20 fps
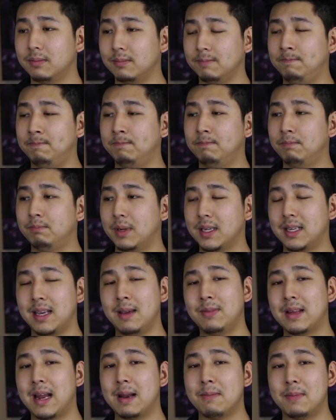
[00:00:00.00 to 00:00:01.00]
But
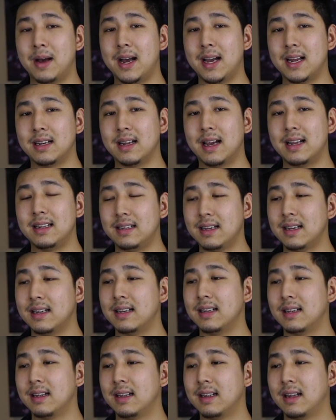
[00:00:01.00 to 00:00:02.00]
keep that in mind. I
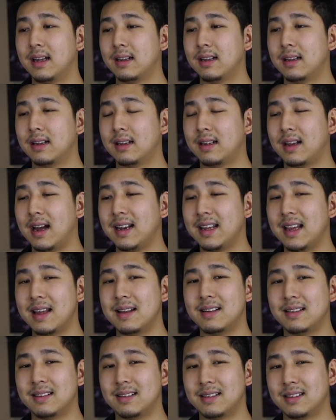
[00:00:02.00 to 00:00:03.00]
did kind
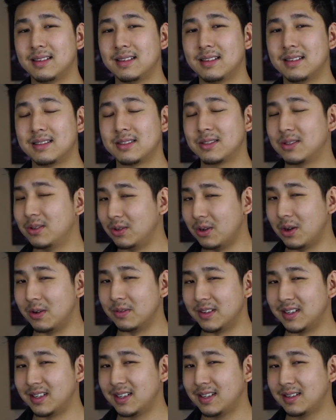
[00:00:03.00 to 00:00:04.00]
of get screwed
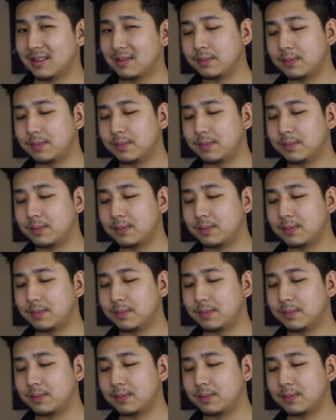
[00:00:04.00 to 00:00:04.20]
over.